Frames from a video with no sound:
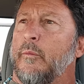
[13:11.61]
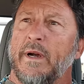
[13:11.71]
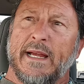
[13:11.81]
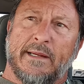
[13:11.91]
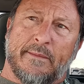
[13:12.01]

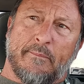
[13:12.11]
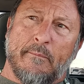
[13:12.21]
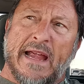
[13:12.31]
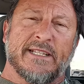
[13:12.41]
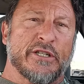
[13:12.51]
when he
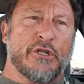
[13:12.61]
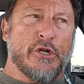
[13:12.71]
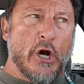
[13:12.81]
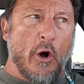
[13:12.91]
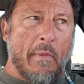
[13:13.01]
makes us
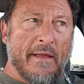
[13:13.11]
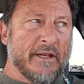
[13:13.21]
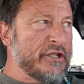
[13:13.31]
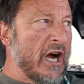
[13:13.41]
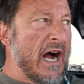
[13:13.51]
job on
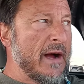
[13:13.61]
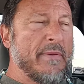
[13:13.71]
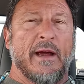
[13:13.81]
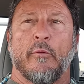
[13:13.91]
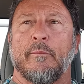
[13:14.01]
the
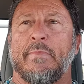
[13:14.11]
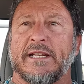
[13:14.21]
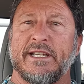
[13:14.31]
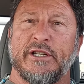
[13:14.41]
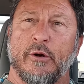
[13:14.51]
job and we're
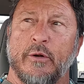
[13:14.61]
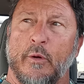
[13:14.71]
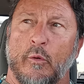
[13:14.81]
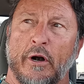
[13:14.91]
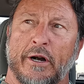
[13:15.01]
busy doing
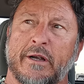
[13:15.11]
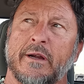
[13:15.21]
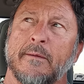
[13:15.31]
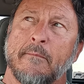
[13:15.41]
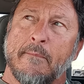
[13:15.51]
the work,